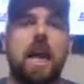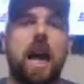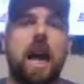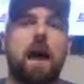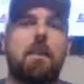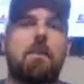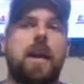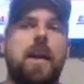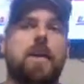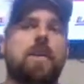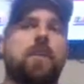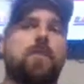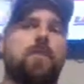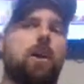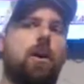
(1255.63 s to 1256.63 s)
How
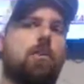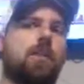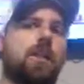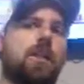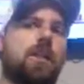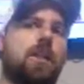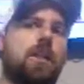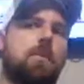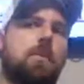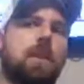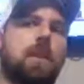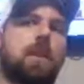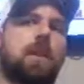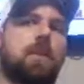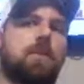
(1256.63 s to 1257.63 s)
did you find when you stepped in there?